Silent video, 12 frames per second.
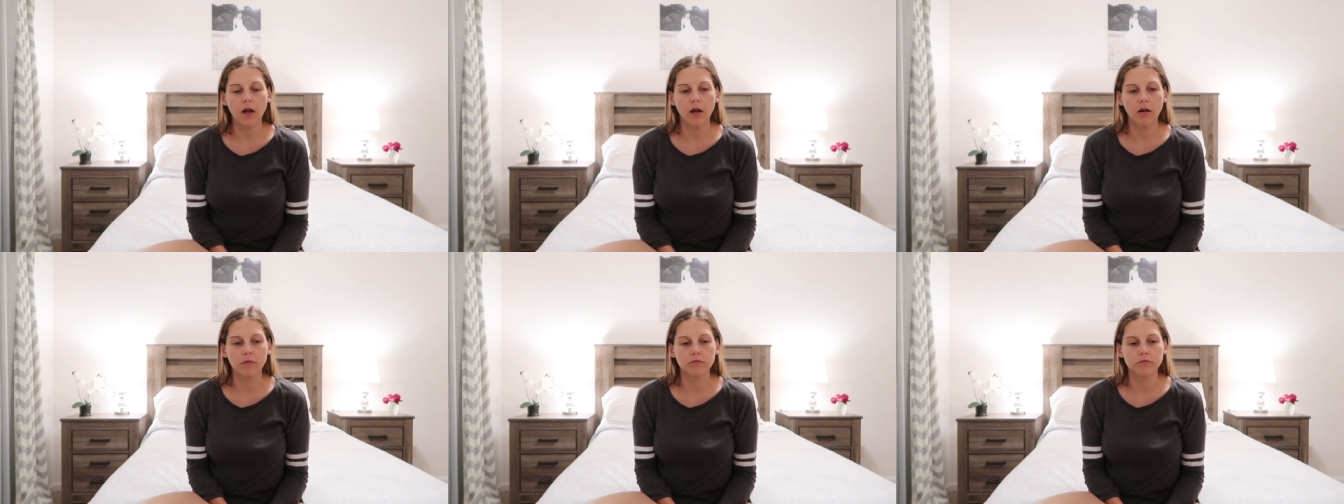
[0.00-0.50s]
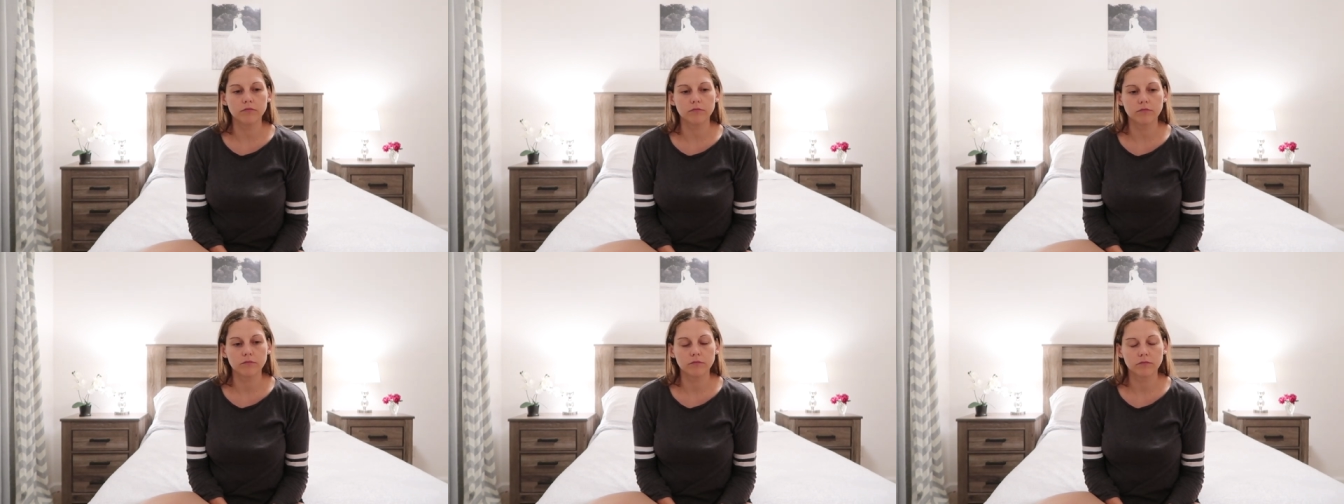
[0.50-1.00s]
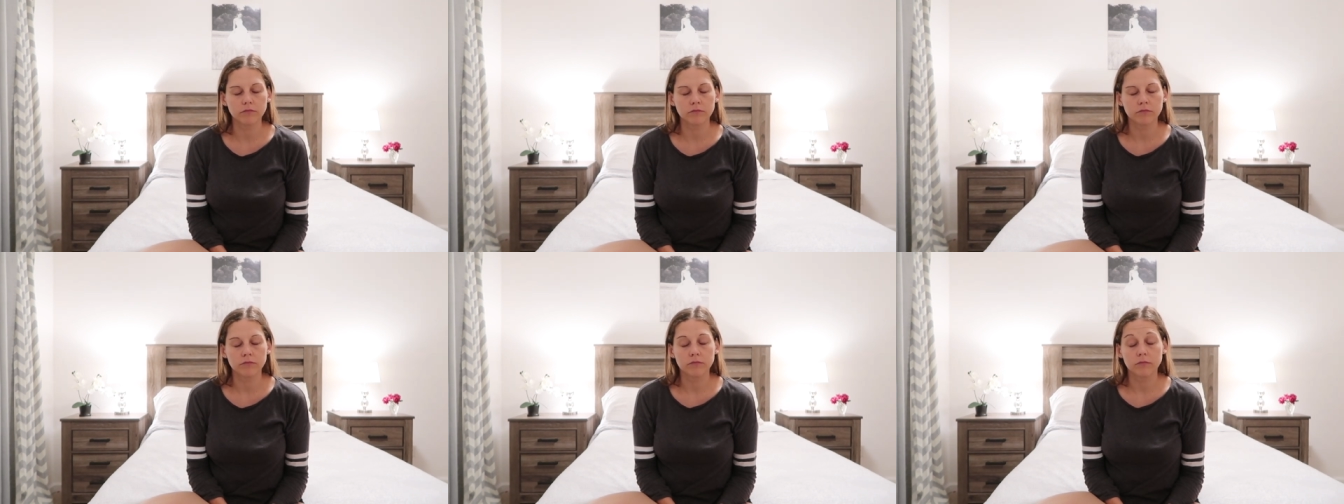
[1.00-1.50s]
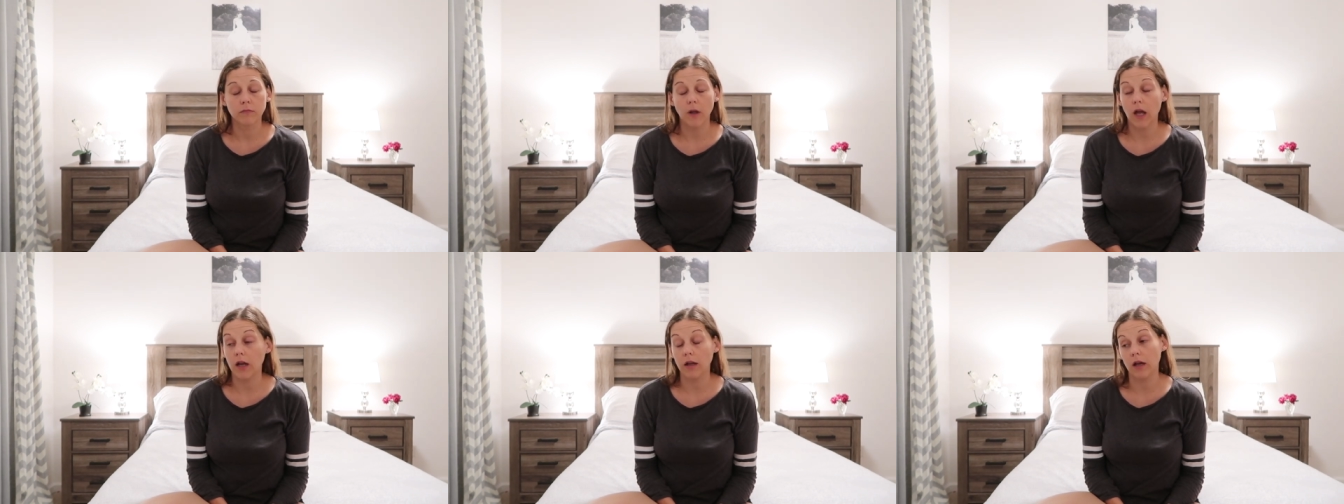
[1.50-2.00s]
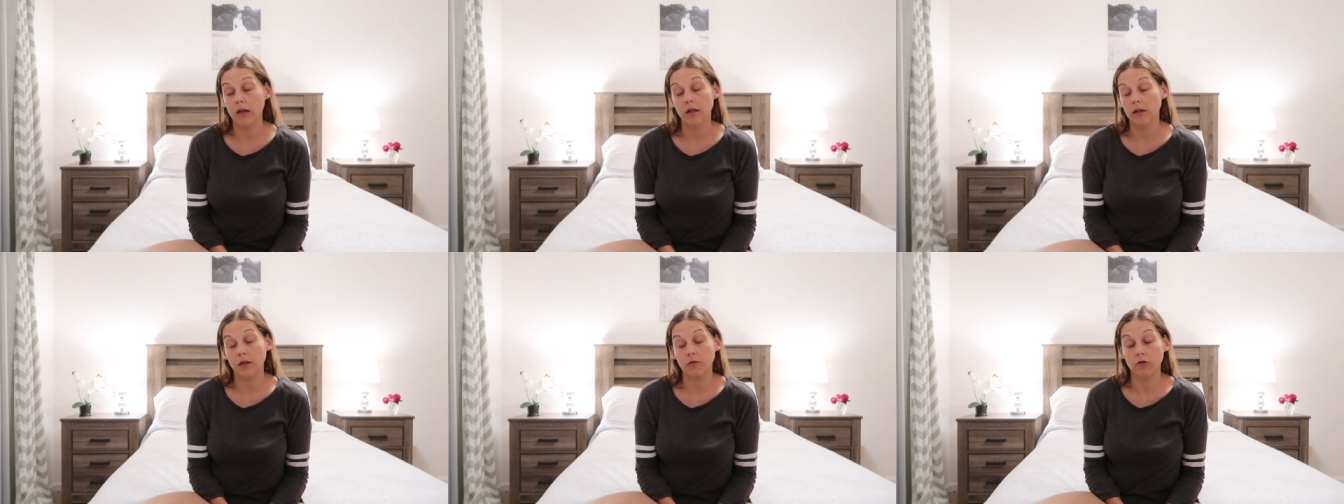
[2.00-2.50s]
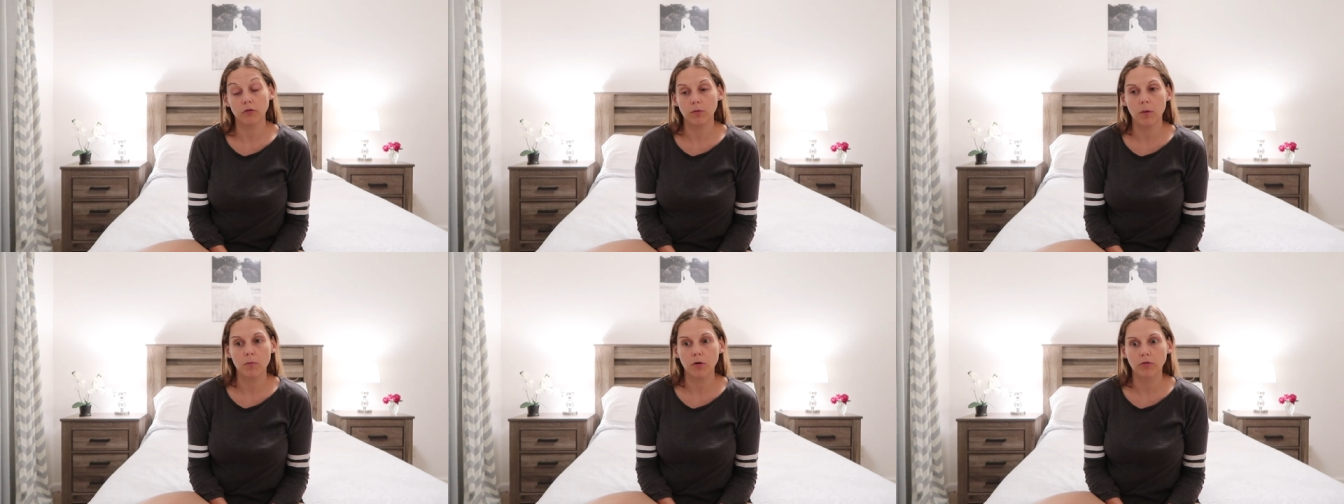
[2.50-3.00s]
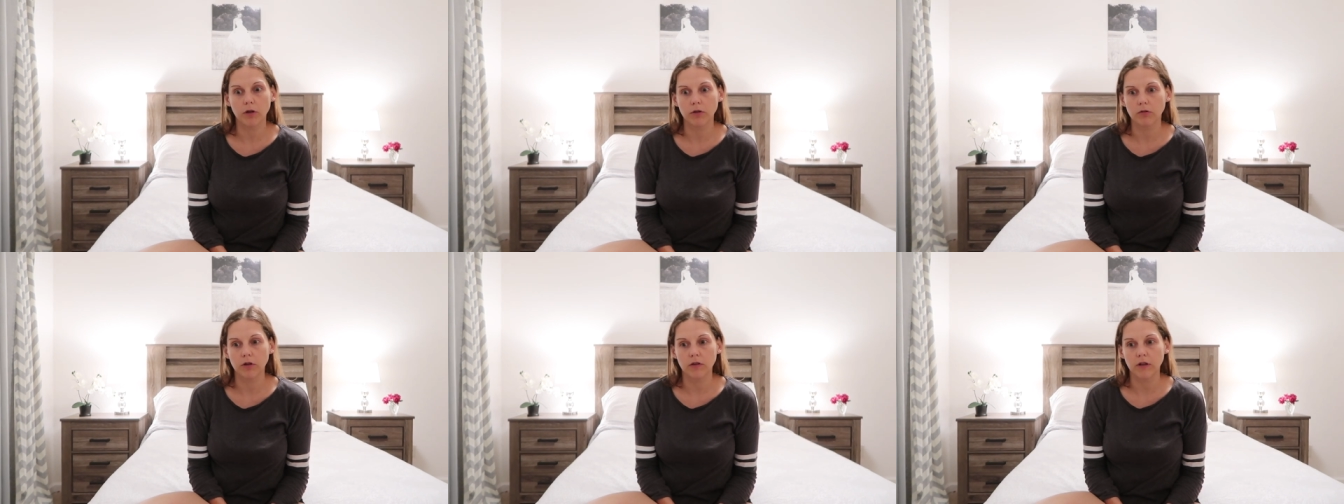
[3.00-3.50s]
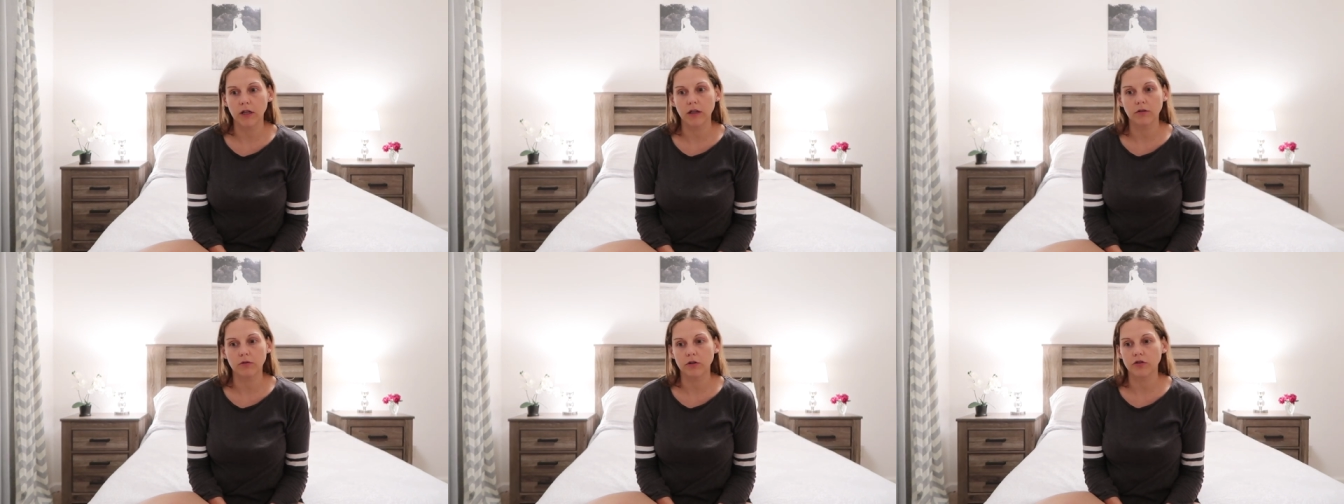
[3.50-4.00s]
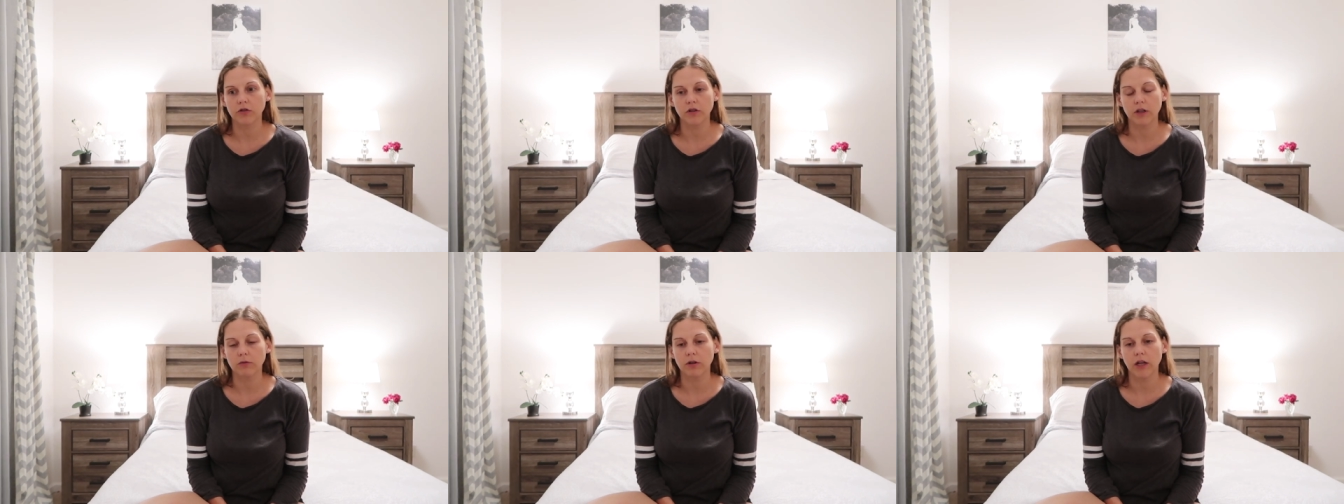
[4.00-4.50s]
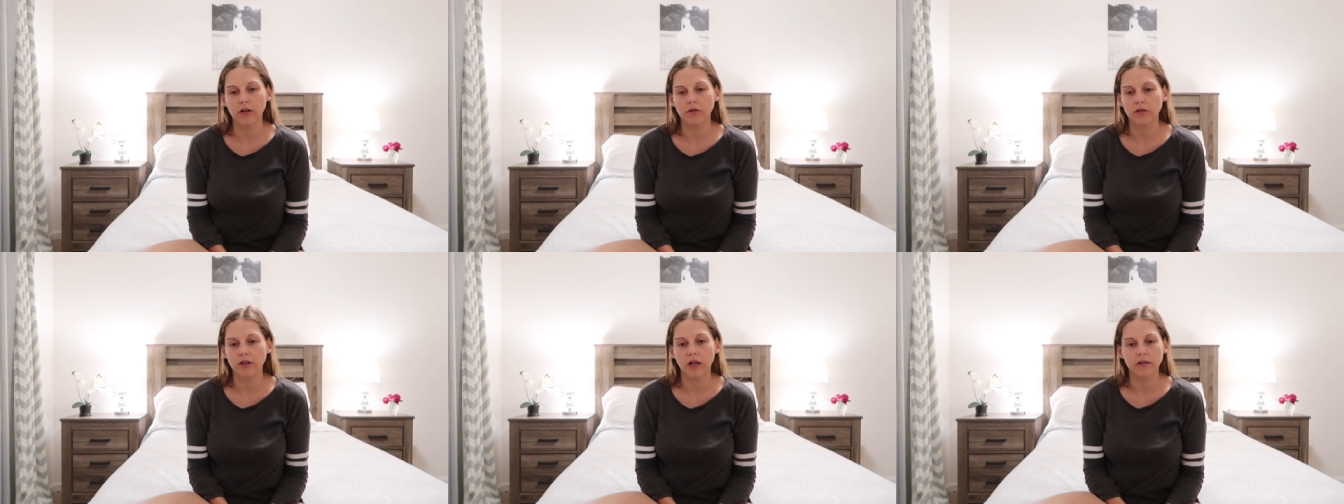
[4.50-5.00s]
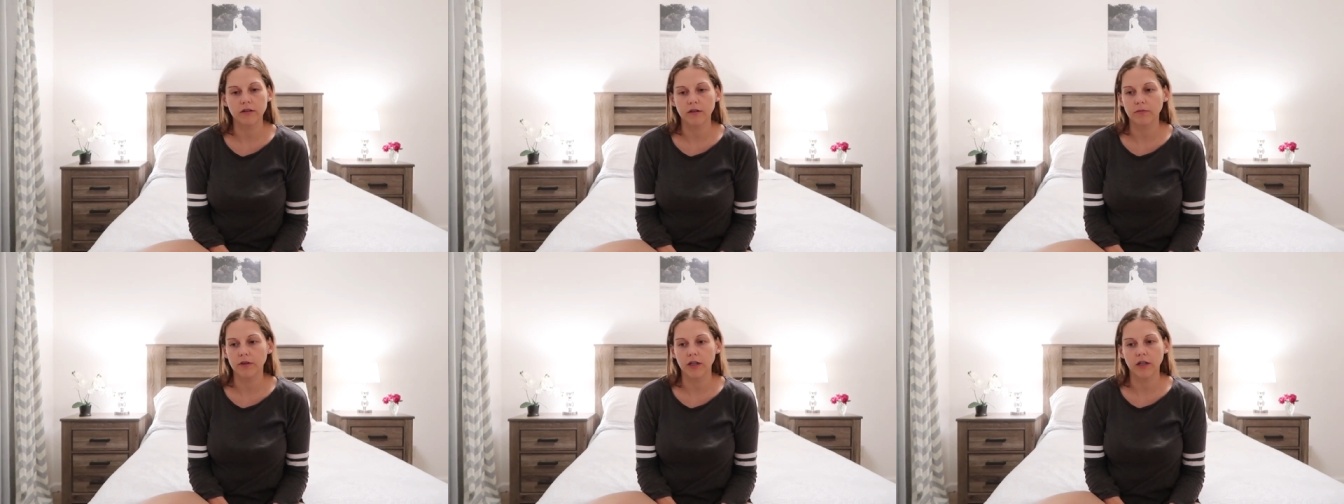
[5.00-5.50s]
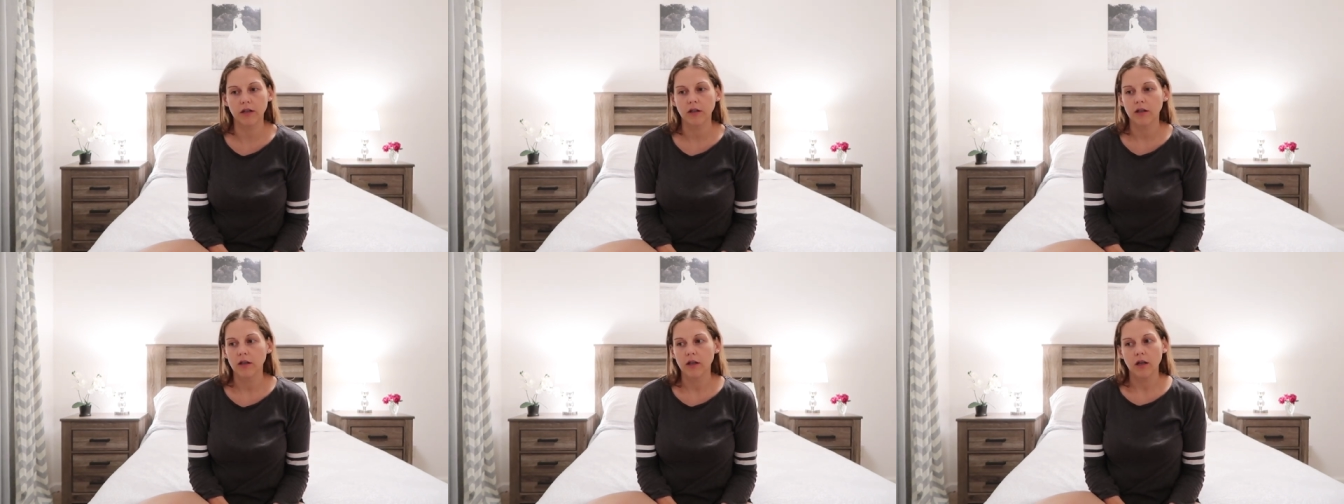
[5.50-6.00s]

um, I, I didn't even remember what it was like it was just like we had to sign something